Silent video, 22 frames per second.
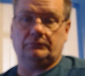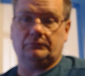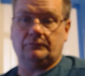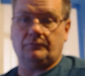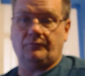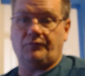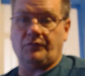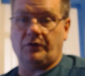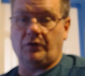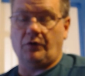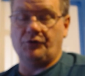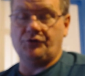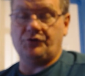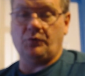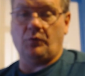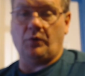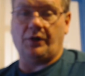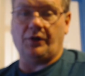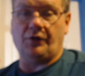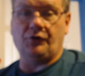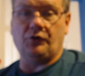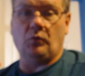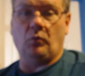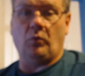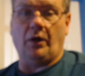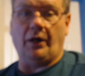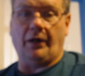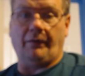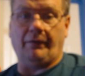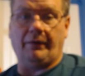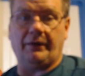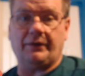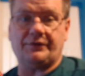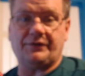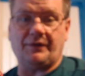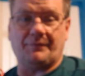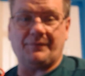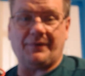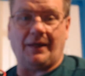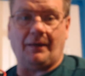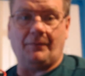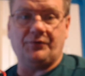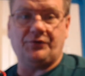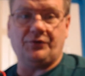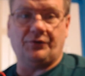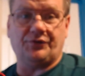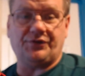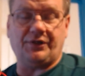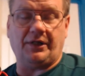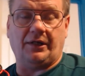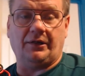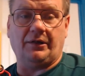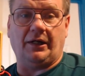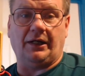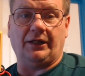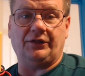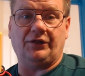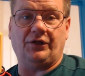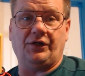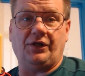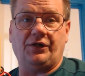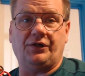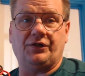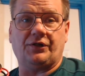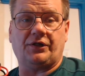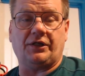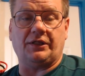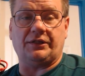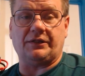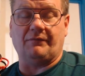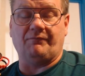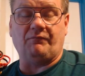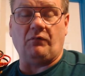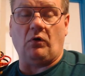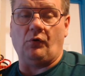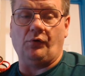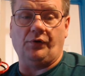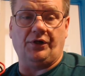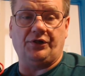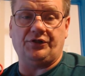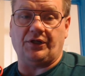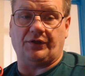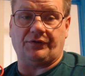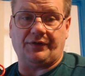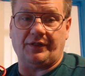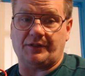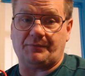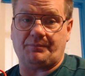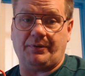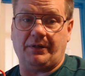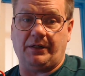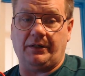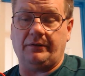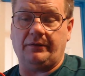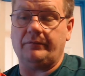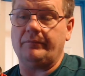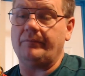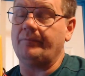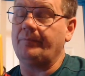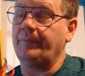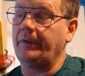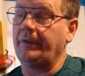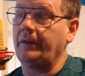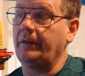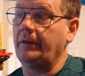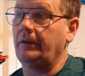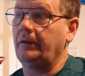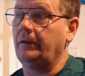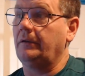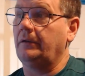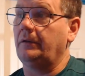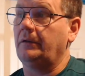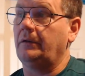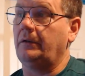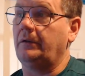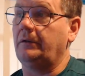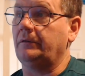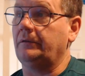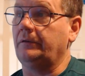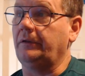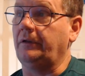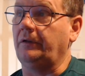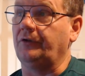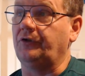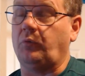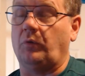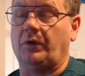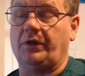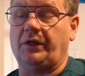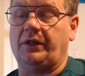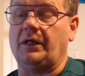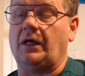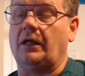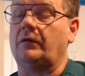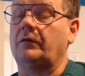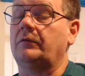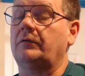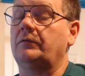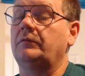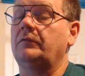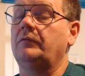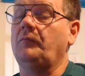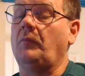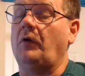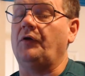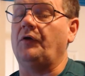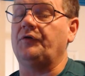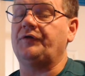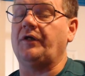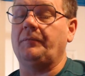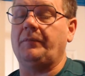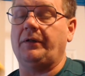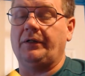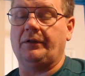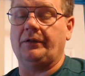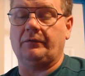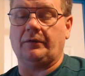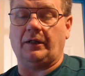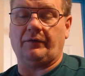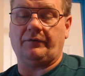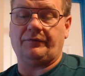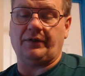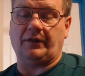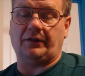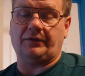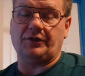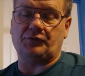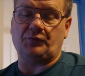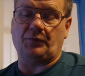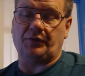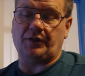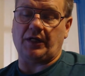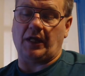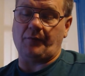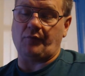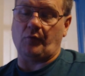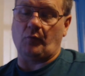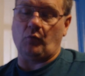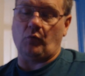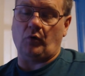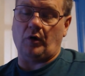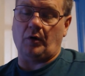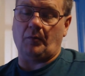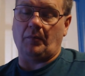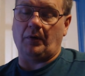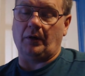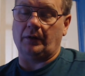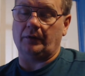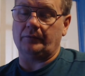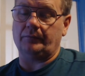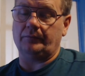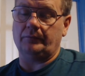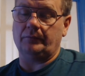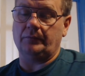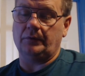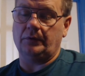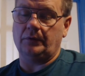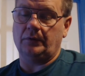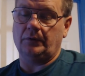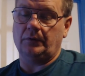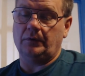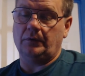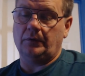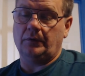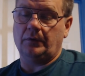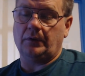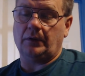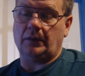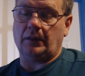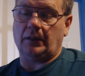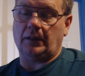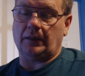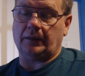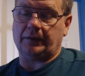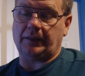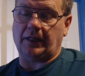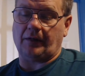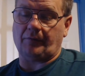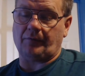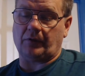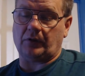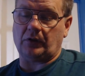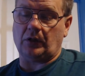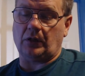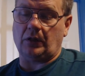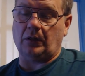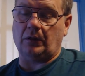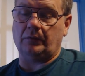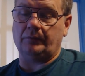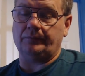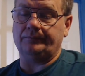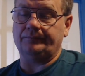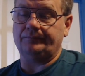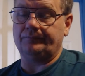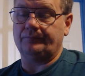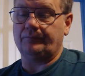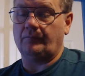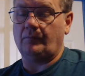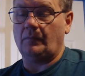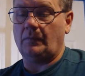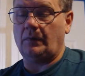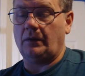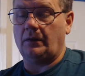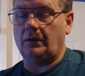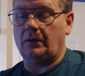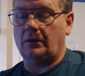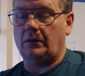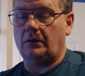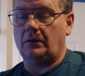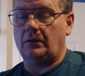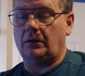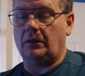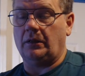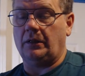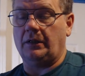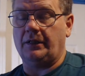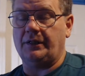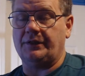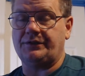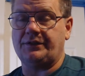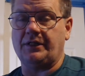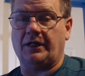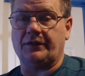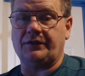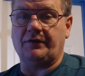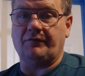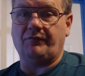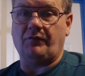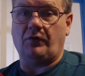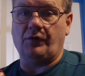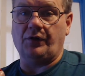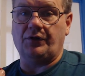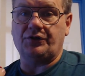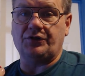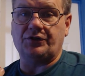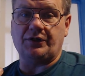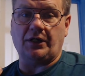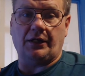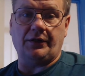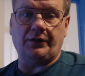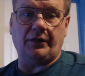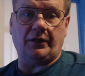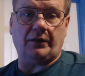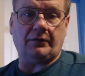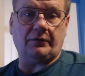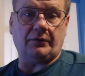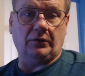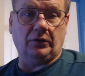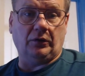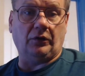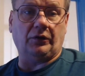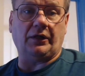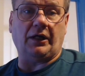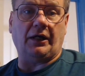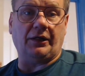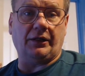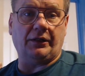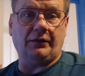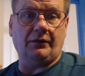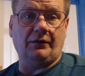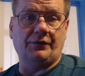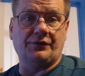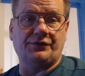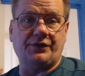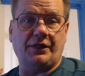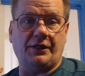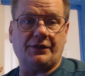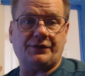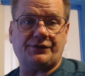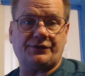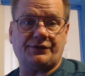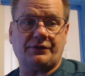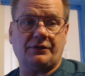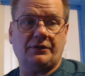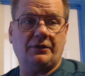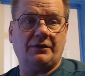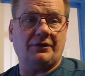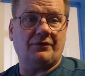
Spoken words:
For those who want to do wiring, sometimes you'll see online you need to get the voltage at this pin. Little $20 multimeter. I think this one came from Walmart. I can't recall. It's got the voltages down there. Learn how to use this.